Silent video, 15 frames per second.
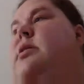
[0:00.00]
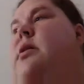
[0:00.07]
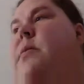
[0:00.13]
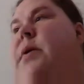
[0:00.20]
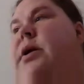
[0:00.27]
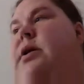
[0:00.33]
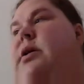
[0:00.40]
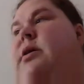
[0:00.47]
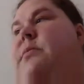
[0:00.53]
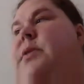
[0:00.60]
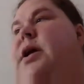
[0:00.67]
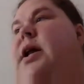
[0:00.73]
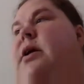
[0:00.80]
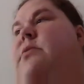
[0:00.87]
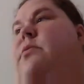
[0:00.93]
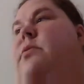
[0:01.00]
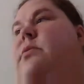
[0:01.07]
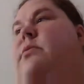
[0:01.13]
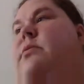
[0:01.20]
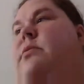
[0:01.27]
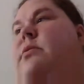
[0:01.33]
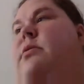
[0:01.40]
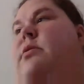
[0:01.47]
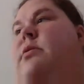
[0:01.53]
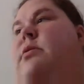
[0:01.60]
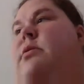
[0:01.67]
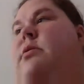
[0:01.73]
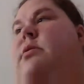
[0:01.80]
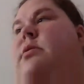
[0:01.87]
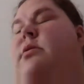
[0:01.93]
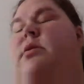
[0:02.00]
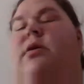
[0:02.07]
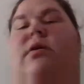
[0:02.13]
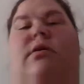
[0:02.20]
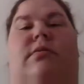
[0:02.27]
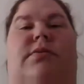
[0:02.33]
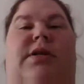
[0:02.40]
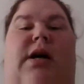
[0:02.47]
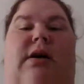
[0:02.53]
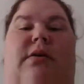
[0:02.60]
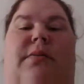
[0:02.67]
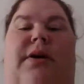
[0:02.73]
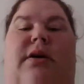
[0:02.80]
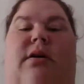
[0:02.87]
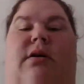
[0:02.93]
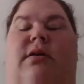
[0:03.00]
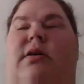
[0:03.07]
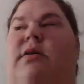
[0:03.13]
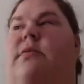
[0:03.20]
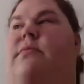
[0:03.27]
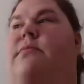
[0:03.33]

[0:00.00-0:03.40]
Come on, come lay down. I'm talking to my dog.